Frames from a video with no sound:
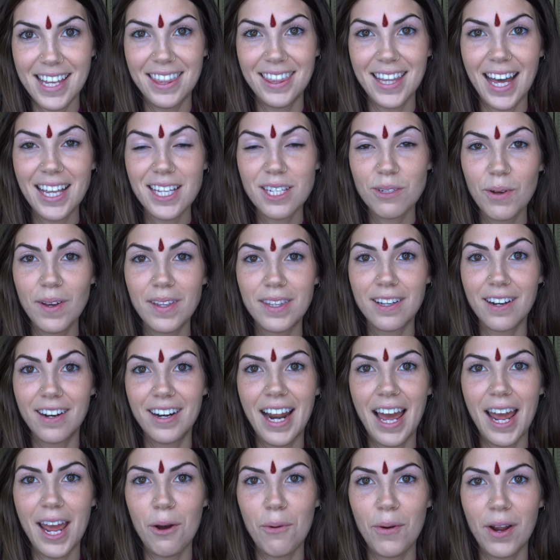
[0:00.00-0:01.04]
And that's what
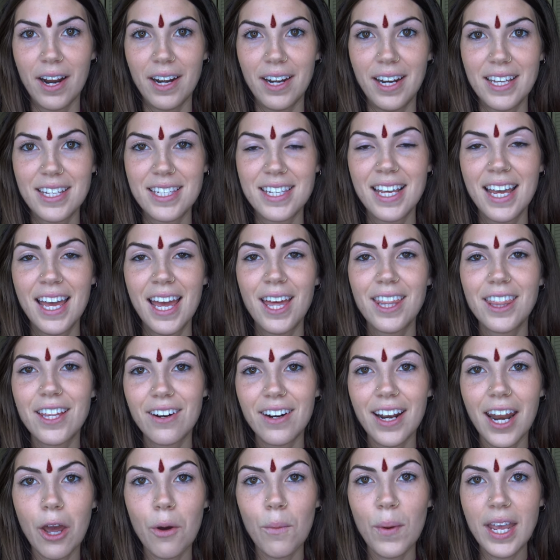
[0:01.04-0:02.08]
third eye awareness,
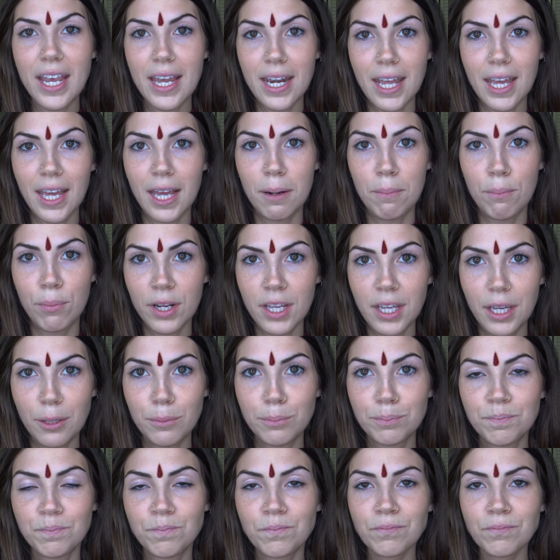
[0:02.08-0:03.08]
third eye awakening can bring you.